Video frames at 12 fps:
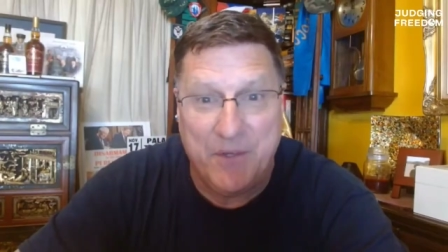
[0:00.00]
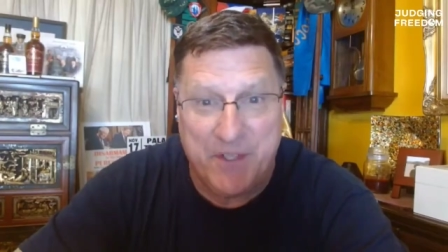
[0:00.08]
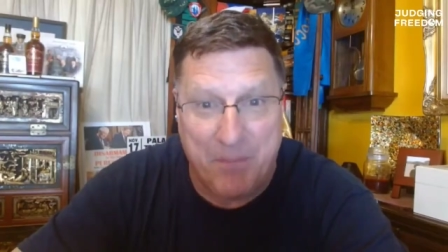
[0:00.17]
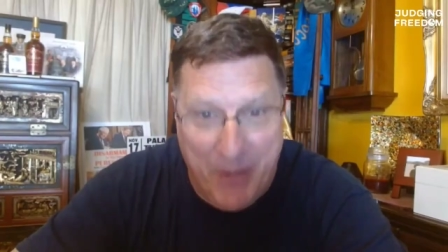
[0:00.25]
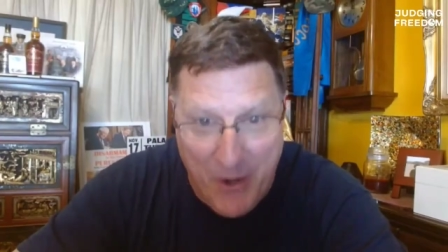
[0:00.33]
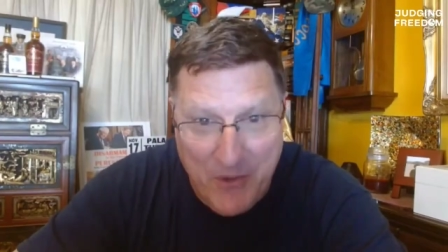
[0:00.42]
It
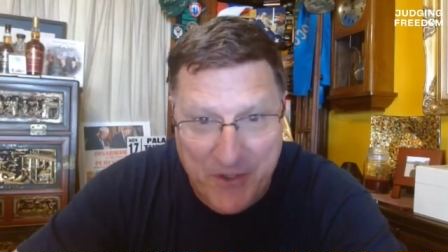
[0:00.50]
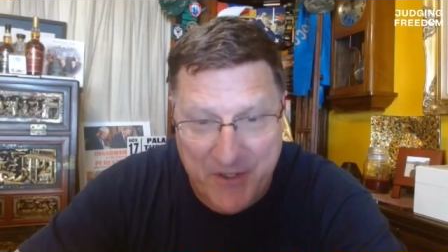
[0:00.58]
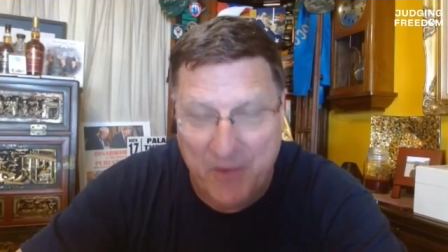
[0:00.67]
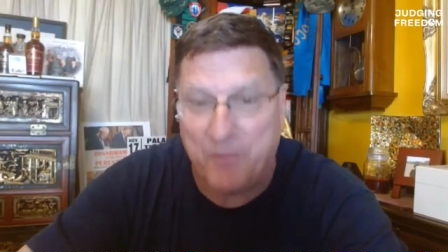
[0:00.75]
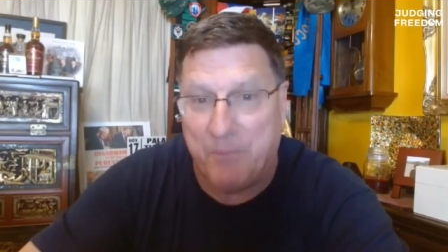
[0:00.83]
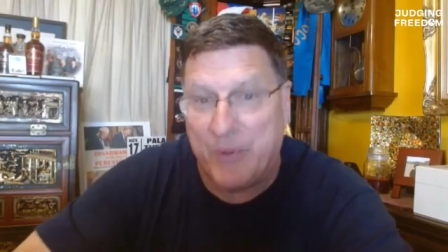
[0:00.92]
was
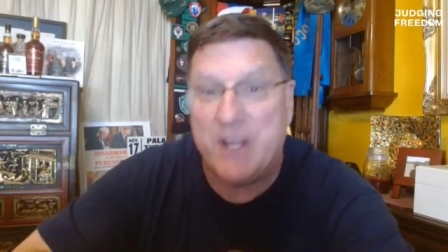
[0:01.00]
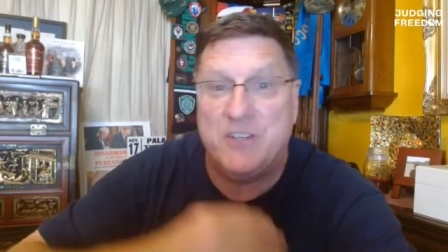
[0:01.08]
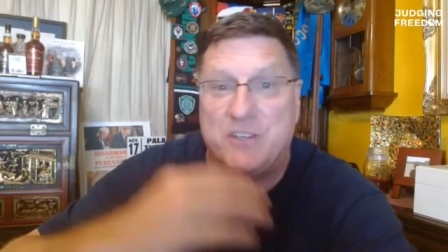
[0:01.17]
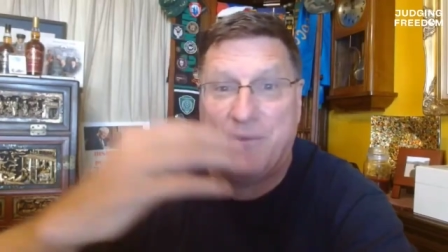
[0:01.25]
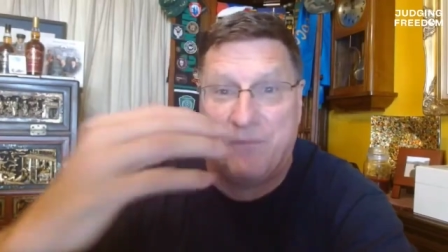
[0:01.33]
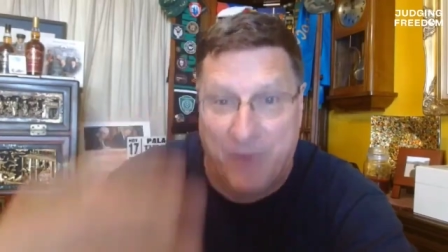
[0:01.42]
supposed to
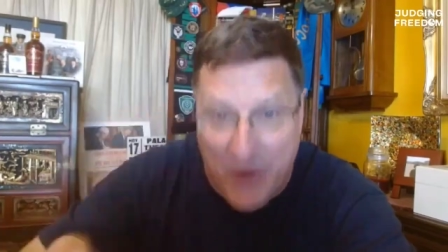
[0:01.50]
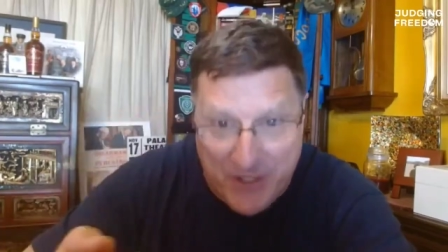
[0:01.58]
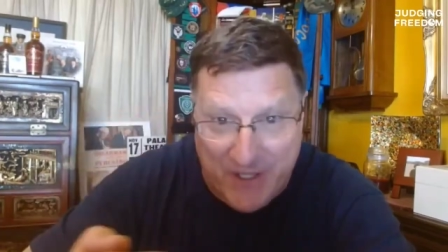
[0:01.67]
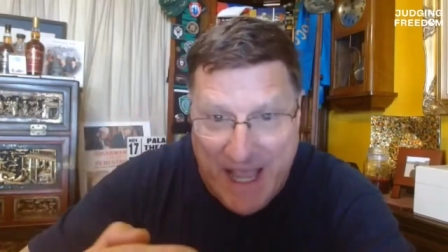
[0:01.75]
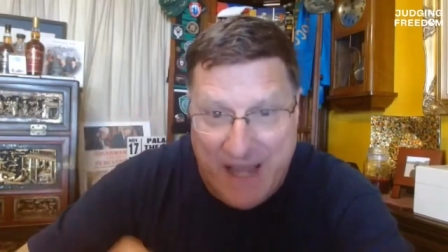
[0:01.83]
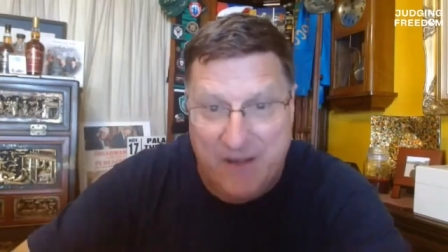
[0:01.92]
breach the
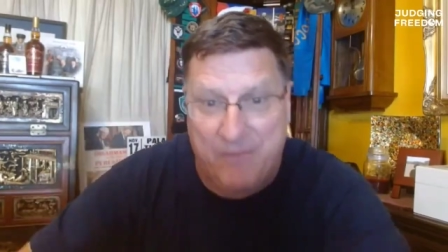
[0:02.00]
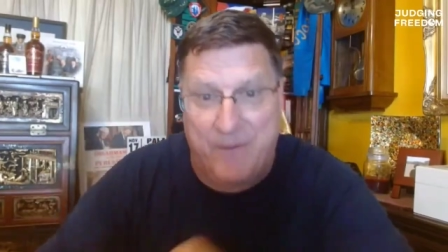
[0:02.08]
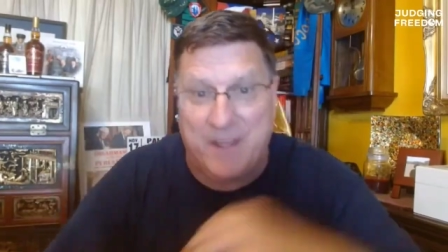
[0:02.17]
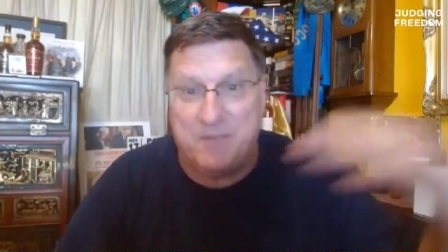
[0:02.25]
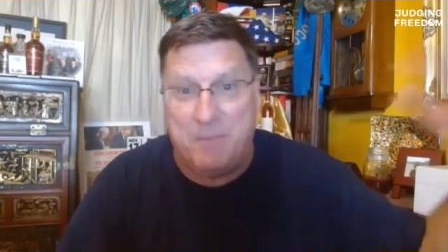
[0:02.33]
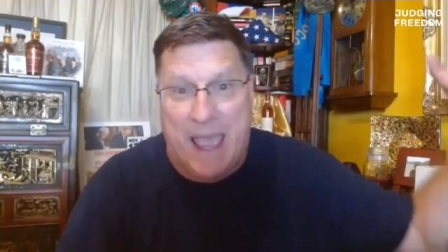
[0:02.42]
first line
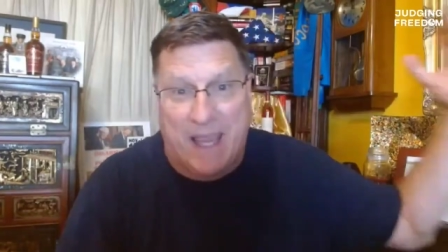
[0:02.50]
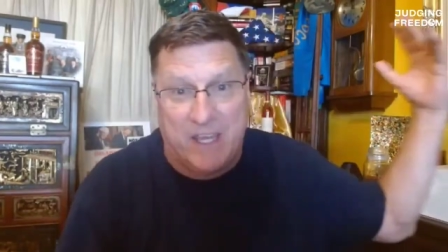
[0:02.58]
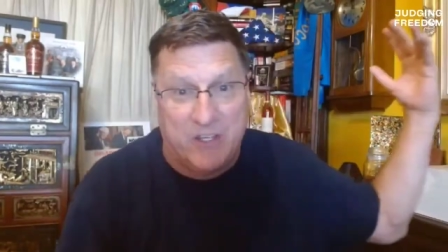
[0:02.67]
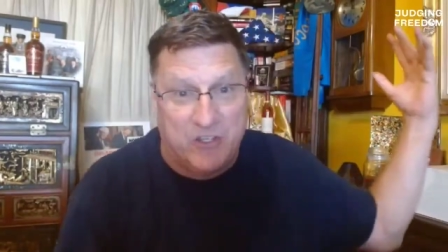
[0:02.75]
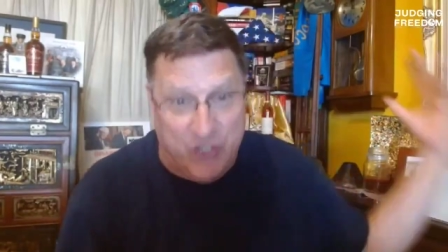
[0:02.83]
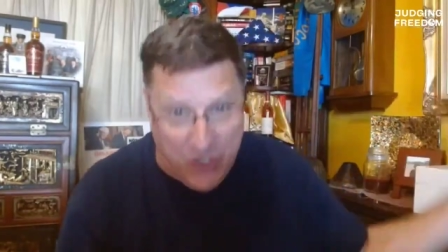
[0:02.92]
of defense
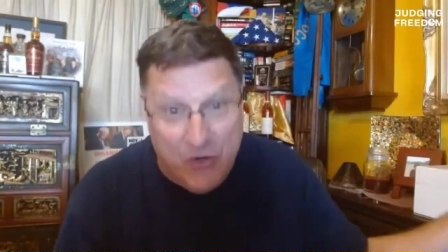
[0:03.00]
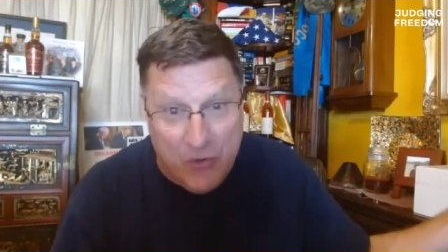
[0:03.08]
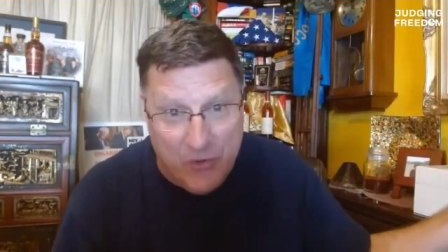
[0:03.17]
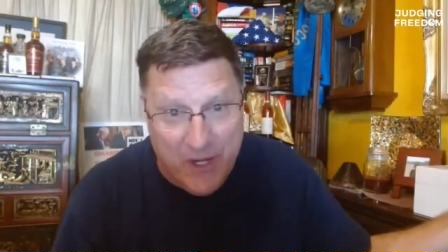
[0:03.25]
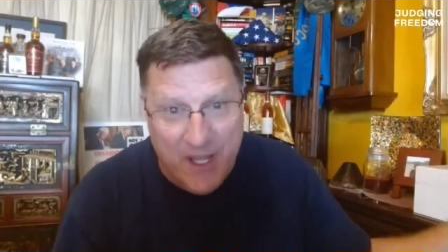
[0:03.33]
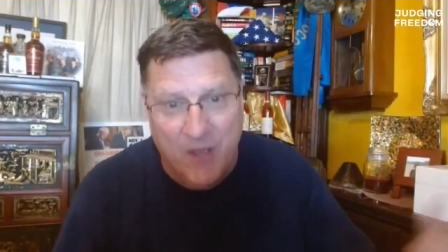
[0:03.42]
back in
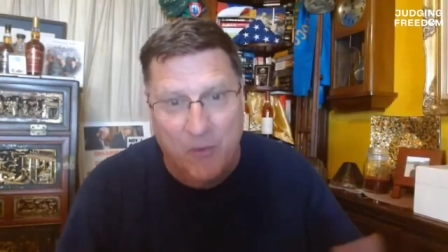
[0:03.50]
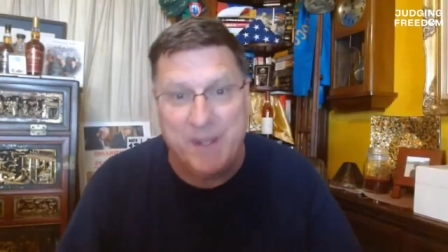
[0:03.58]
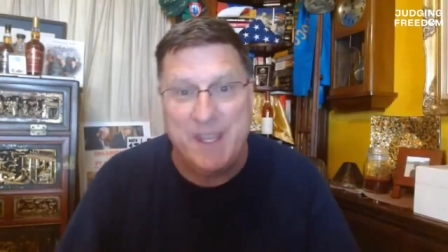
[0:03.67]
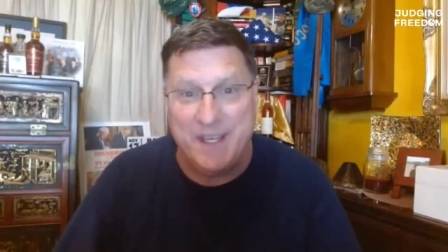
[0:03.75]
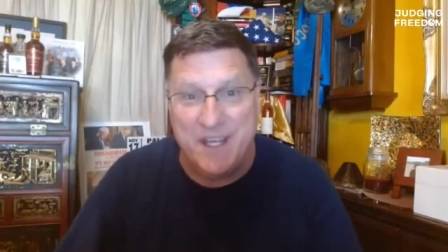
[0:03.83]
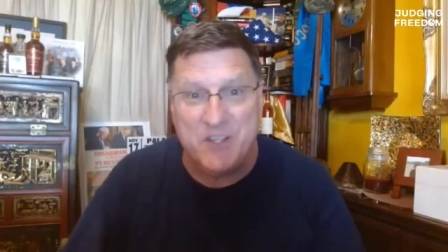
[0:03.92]
June
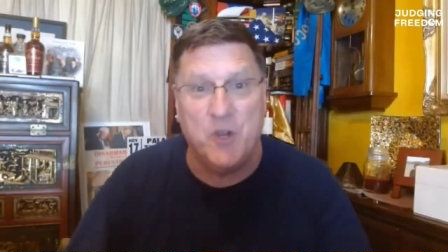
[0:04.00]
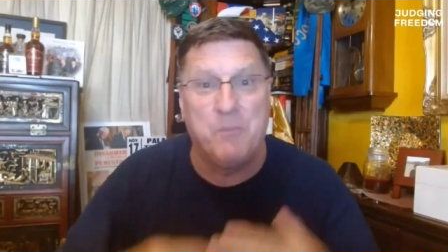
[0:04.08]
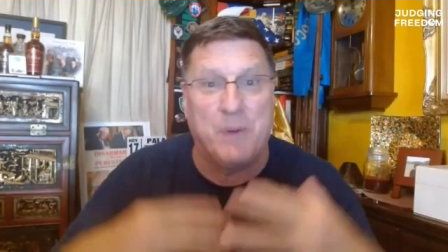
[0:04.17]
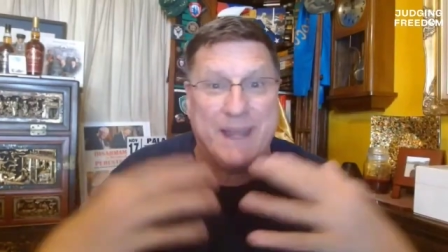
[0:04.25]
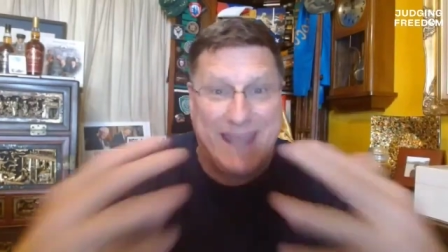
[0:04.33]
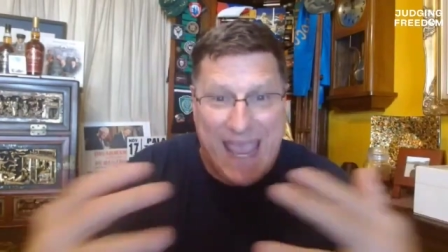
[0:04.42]
when the
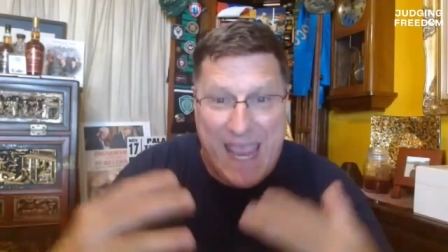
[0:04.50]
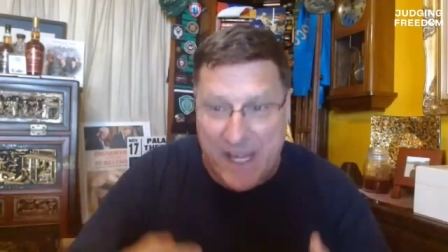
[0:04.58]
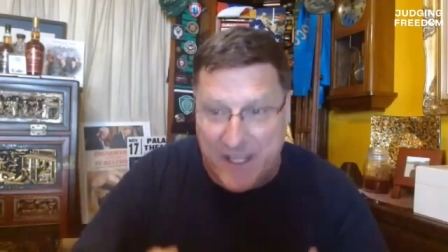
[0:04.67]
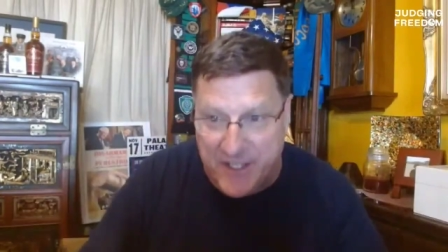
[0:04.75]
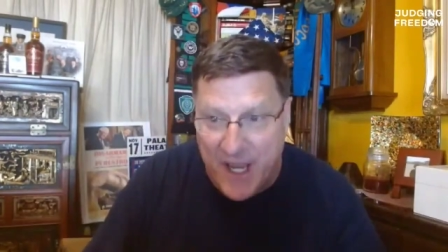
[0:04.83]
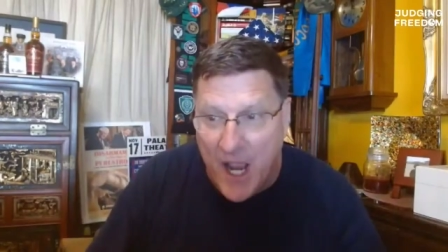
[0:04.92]
initial
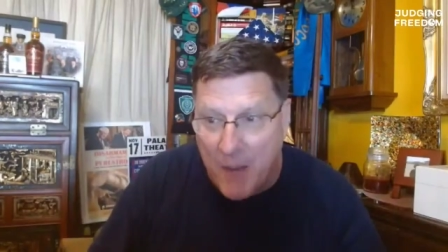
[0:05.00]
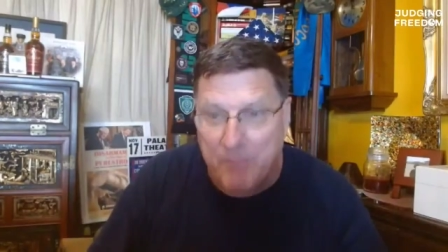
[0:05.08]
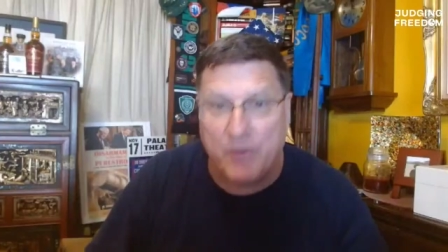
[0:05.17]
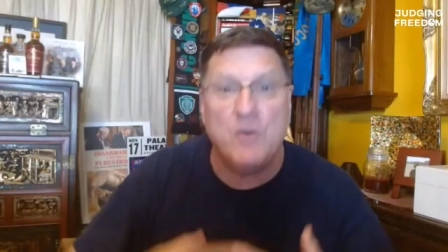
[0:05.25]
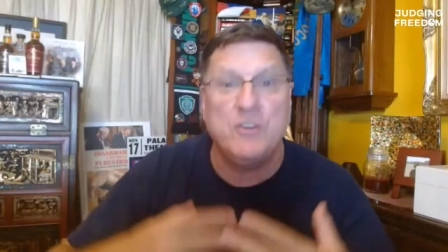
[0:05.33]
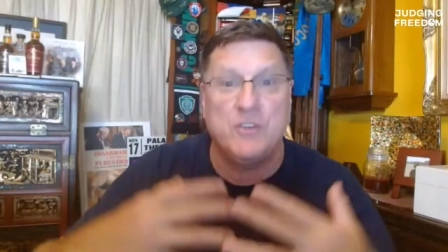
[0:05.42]
brigades
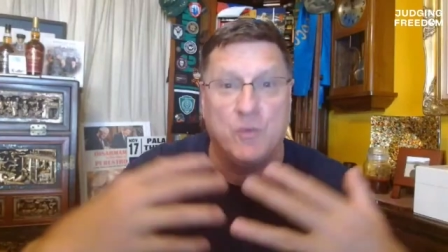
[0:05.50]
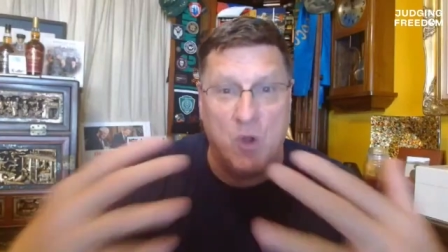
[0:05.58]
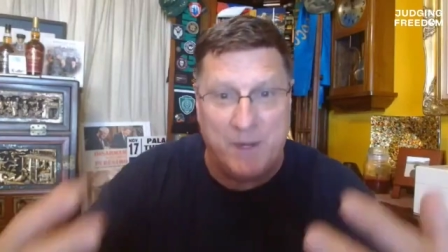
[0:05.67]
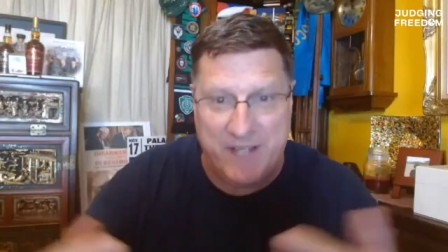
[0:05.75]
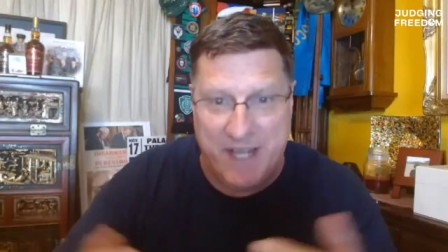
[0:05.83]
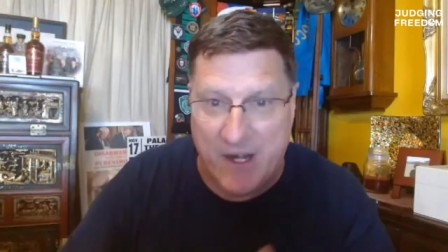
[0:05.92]

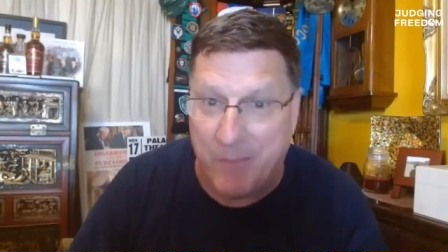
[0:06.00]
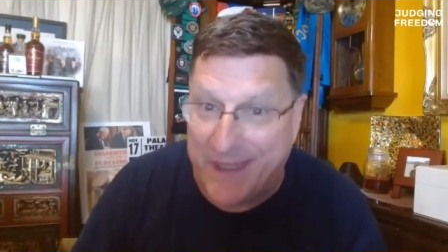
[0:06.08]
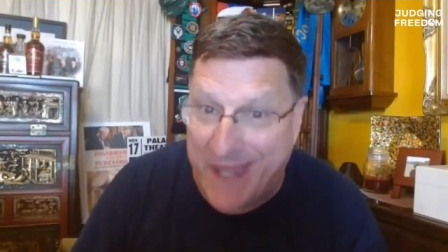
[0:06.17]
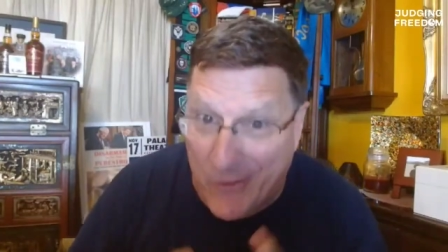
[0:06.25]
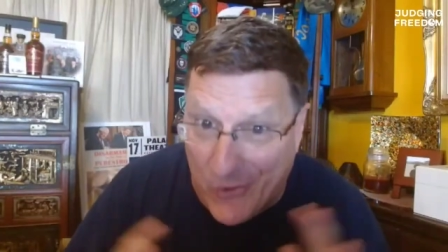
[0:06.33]
approached Robotino,